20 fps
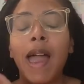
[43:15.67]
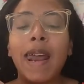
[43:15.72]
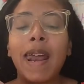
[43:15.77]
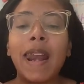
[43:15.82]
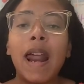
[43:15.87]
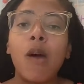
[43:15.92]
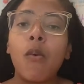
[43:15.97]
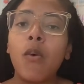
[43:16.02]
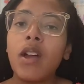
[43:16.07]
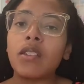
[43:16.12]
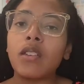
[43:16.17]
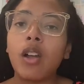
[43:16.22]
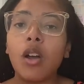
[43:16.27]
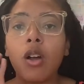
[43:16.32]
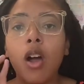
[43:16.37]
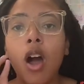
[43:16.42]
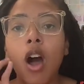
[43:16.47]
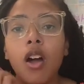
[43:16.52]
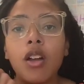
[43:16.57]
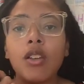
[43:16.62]
and I was
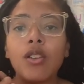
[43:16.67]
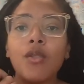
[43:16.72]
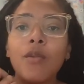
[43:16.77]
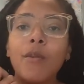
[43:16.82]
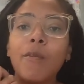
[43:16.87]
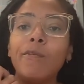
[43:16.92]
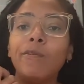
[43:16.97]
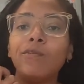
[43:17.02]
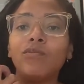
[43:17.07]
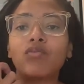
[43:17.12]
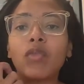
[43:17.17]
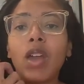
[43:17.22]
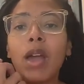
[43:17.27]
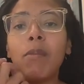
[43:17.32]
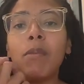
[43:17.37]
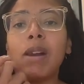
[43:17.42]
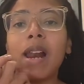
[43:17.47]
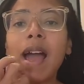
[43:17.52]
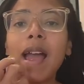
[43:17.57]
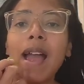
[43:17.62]
gonna call you
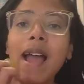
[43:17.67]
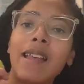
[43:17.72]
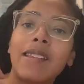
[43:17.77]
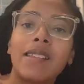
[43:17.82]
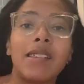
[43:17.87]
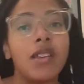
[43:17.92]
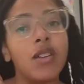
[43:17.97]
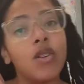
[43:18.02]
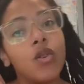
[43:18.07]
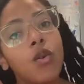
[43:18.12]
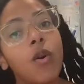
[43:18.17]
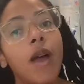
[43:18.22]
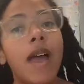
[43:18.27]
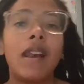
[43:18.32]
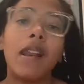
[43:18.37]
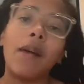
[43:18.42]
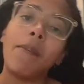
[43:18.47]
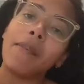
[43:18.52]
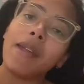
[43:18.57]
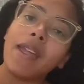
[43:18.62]
and be like, "I see you
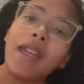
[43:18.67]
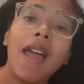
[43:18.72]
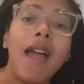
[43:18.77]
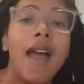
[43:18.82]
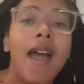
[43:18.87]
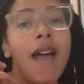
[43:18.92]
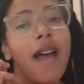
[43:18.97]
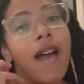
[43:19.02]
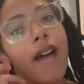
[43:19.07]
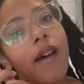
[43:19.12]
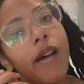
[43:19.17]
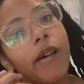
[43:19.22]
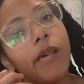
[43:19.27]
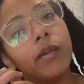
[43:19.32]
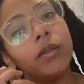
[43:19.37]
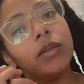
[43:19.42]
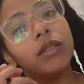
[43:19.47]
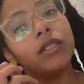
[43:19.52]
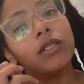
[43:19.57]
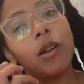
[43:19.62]
at the man
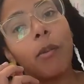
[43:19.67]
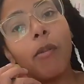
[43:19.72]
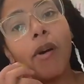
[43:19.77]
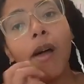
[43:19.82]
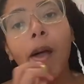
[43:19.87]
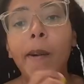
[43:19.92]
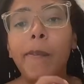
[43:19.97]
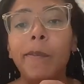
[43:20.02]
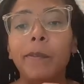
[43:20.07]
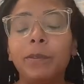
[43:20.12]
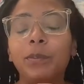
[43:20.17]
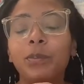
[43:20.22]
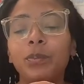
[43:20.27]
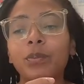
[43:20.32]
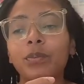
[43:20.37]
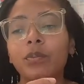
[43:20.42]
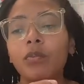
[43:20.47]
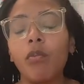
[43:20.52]
house," but